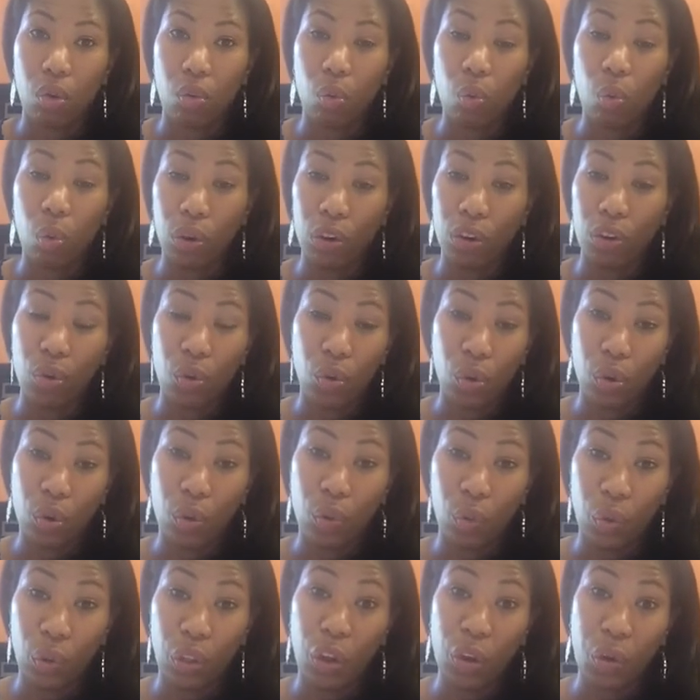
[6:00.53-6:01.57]
what an
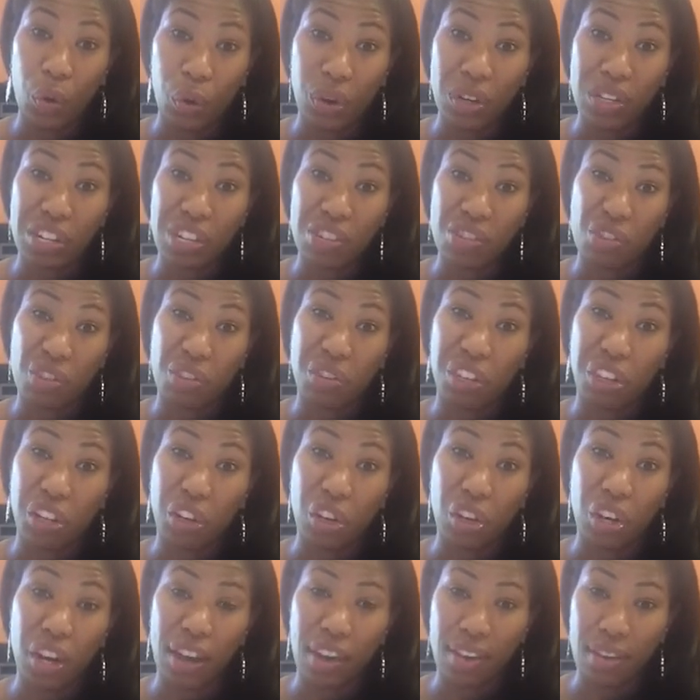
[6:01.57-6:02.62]
orientation leader